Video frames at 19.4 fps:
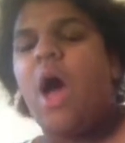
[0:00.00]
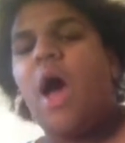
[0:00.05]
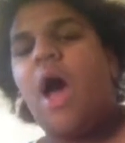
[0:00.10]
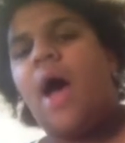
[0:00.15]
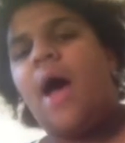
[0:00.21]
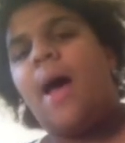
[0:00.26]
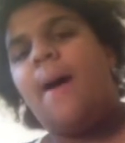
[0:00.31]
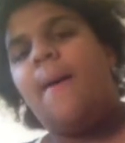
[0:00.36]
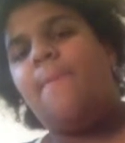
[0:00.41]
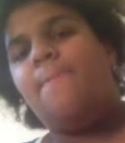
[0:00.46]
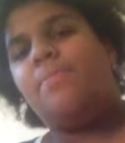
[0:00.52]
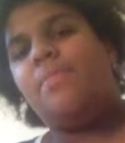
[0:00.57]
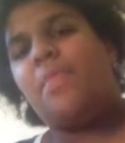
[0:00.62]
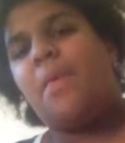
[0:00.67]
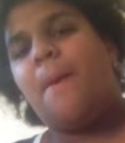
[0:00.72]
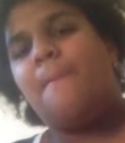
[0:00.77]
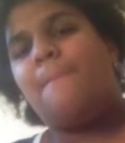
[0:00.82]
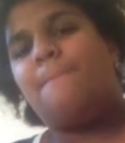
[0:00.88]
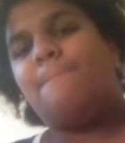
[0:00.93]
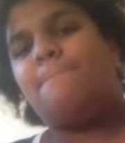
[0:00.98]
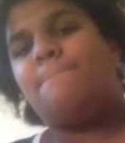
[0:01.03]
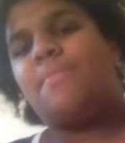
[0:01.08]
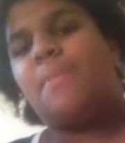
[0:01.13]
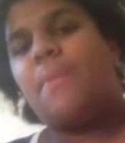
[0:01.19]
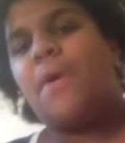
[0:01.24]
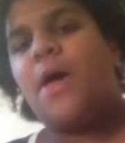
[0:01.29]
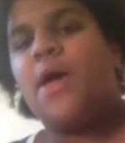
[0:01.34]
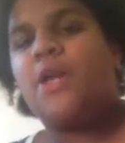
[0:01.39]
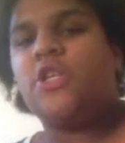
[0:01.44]

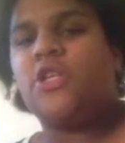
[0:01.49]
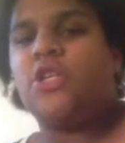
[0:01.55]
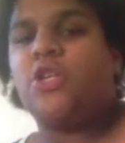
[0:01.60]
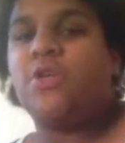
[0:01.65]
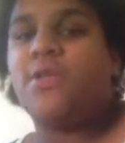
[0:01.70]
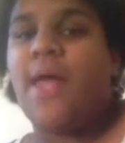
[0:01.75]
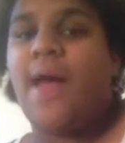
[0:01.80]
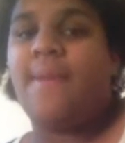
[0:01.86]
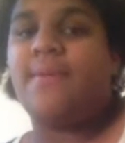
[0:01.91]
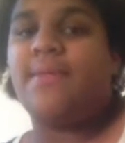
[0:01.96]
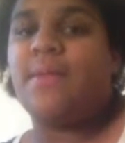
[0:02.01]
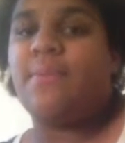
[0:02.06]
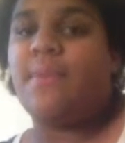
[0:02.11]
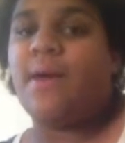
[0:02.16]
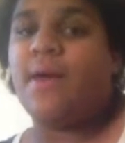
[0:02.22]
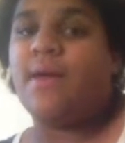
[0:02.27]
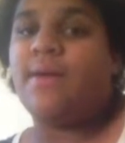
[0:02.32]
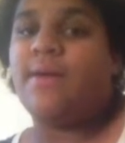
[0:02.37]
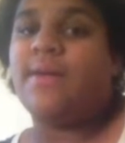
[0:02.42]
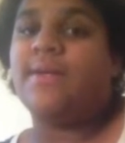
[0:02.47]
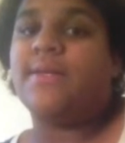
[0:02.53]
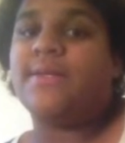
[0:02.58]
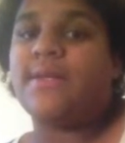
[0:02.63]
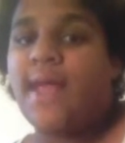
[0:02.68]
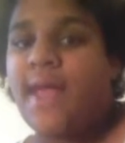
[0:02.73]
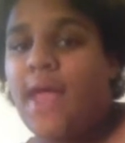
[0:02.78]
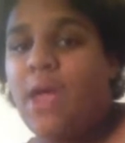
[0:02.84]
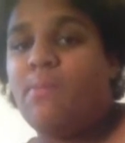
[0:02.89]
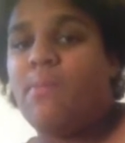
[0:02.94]
The person who's helped me the
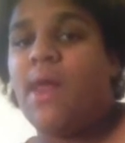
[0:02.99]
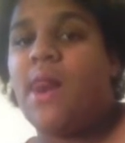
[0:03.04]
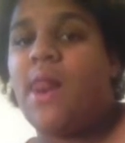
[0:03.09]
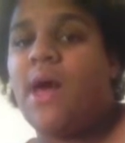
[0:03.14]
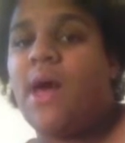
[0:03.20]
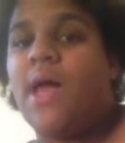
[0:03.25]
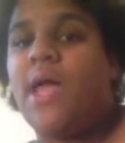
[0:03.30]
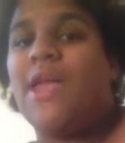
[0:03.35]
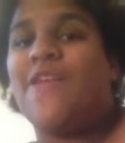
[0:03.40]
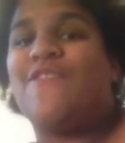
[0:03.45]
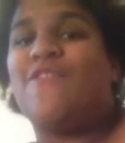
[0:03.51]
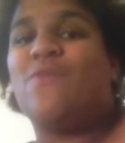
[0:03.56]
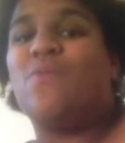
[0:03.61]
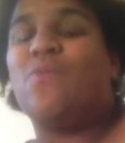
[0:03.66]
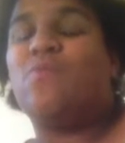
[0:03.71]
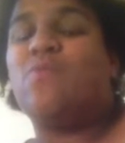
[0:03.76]
most in my life